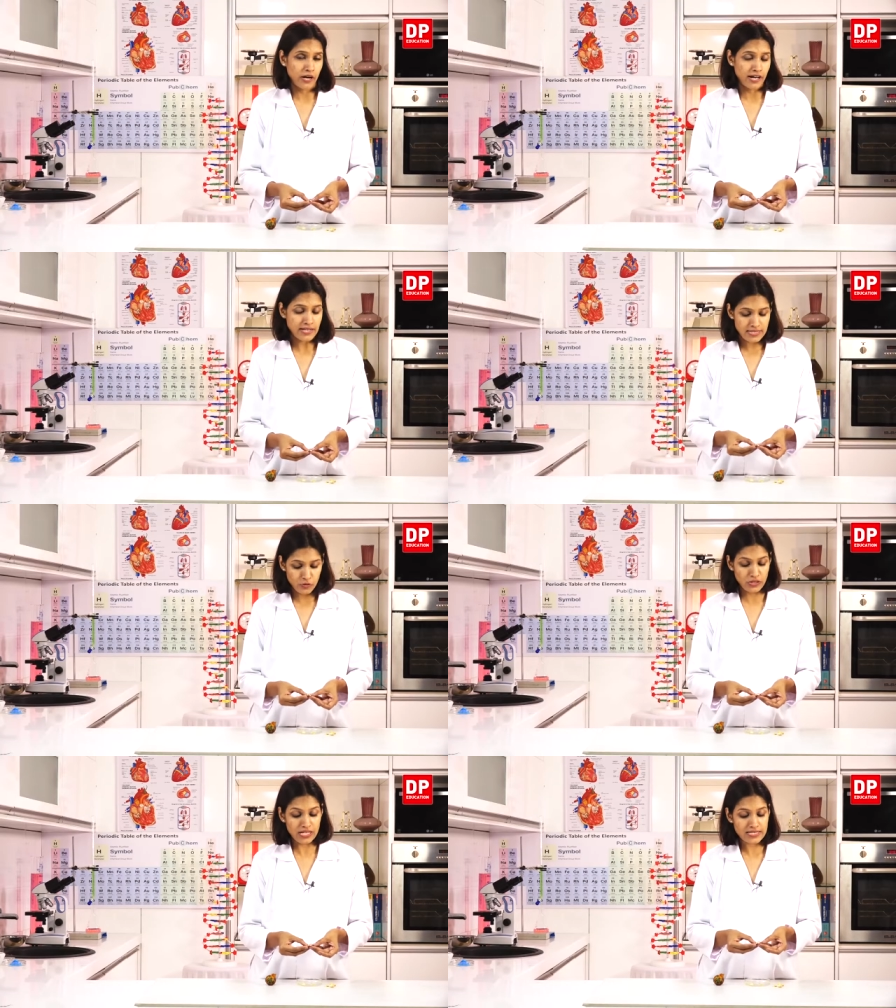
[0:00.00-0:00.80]
parts,
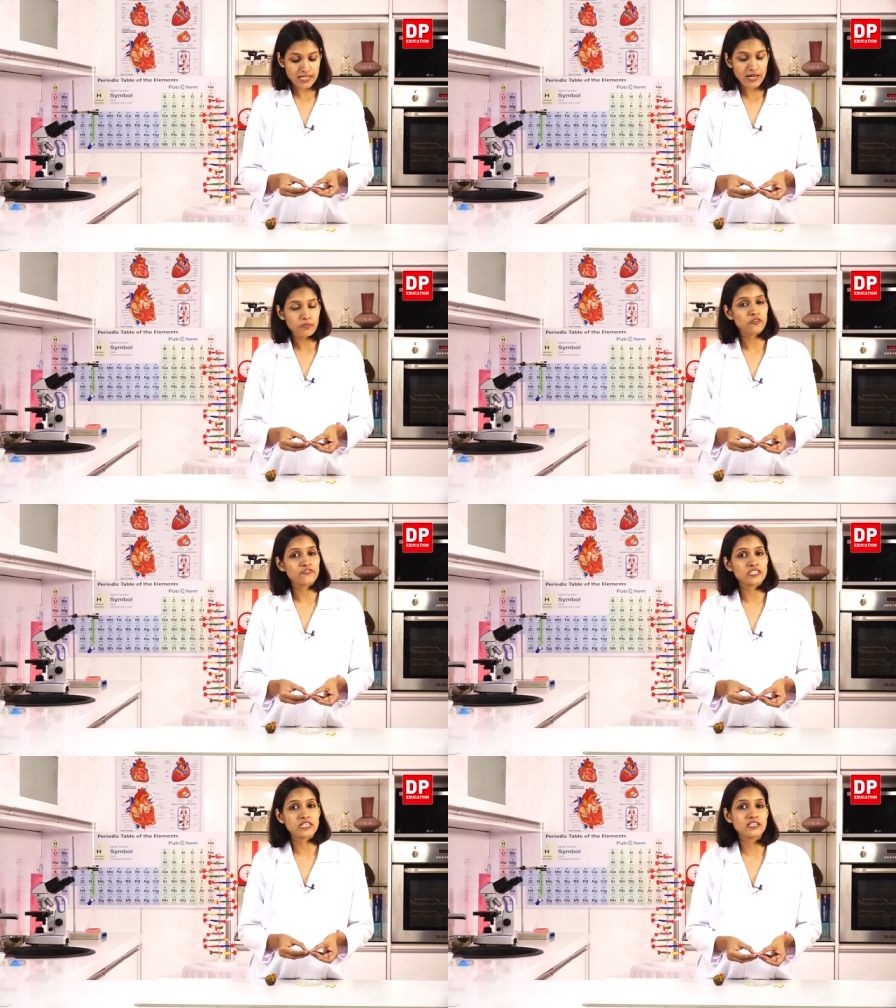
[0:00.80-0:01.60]
so these type of
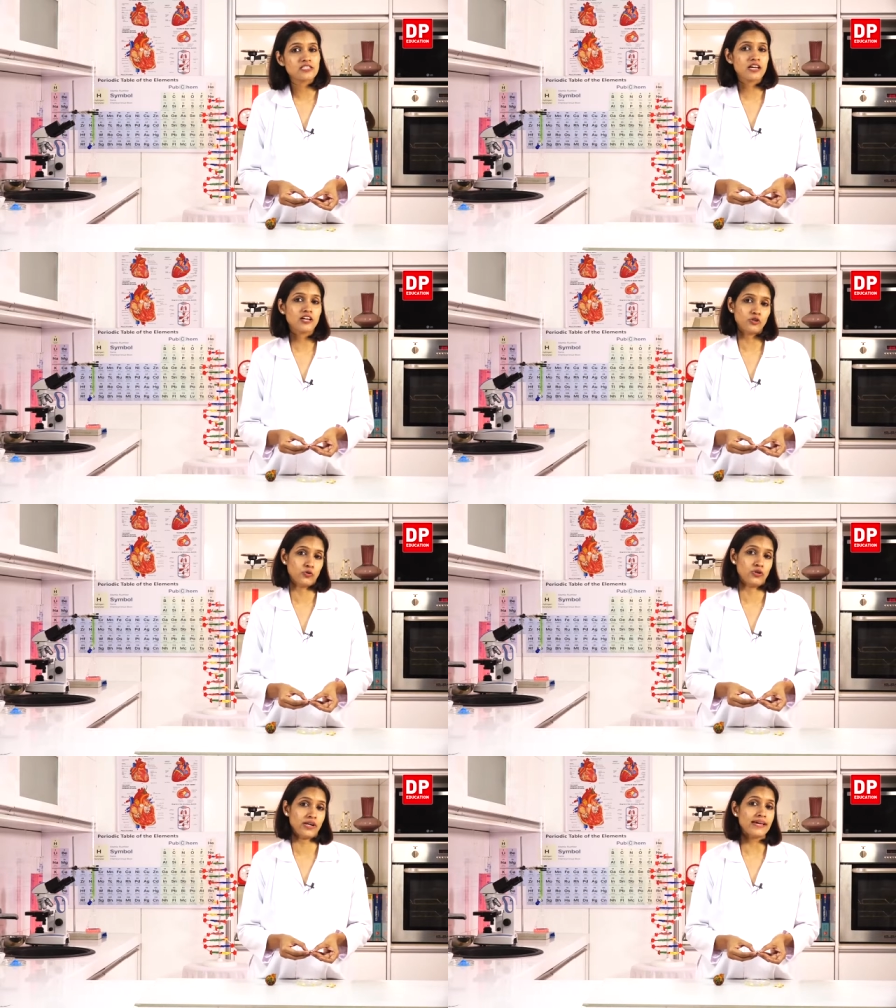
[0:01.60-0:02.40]
seeds are
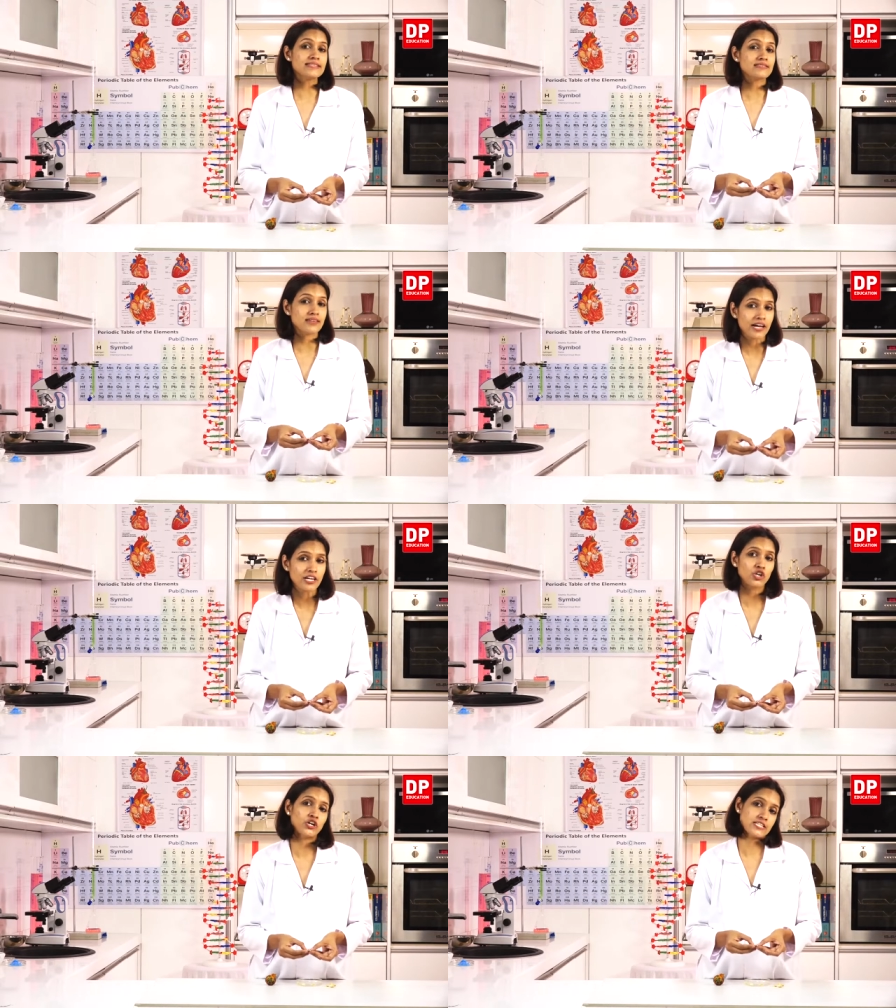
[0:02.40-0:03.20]
known as
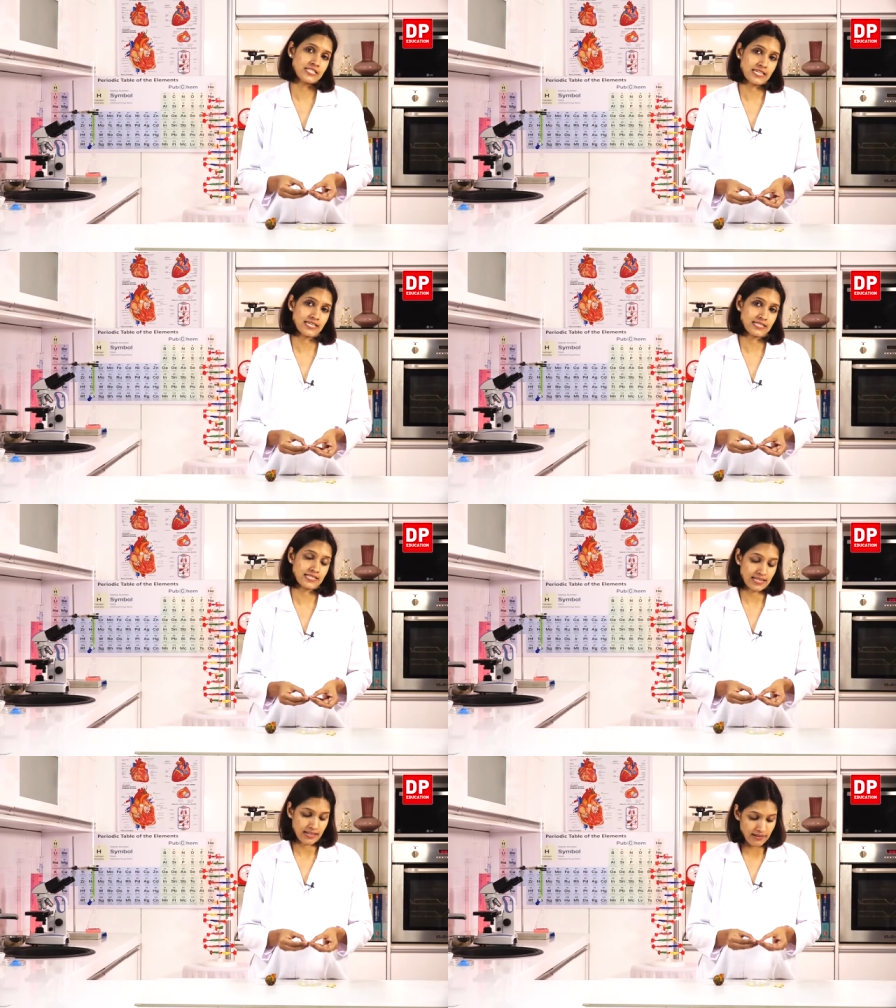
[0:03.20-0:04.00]
dicot
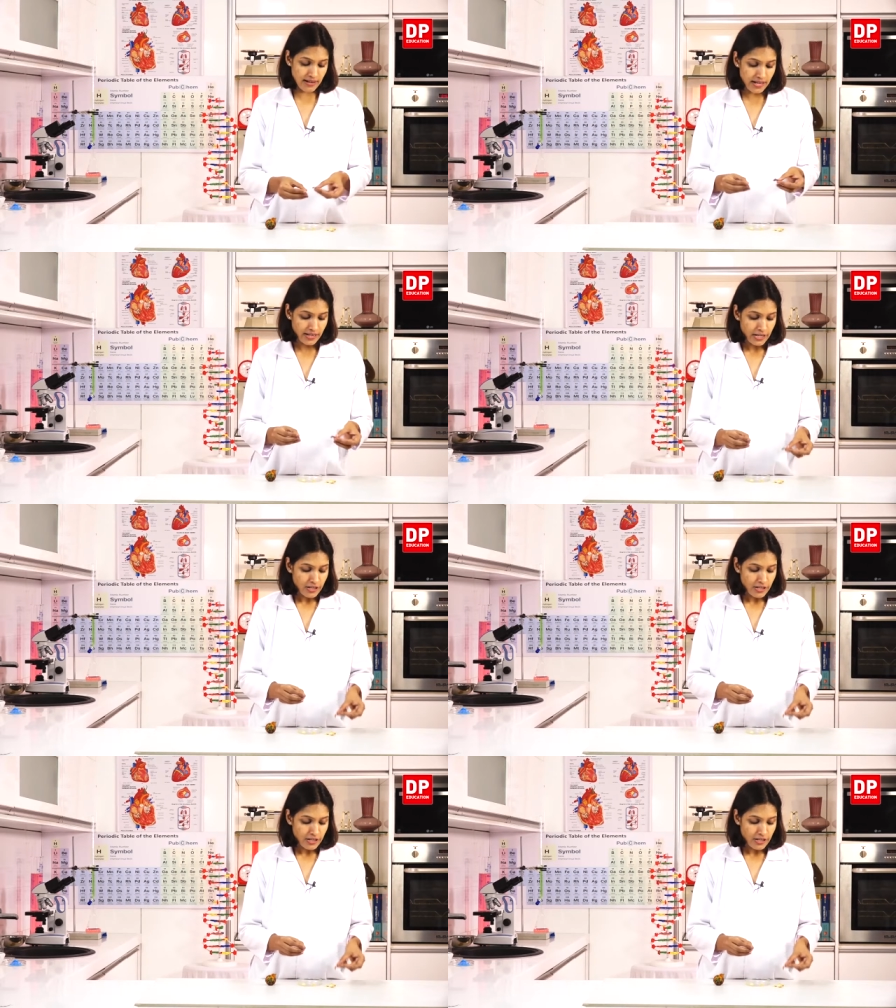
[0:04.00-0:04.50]
seeds, right?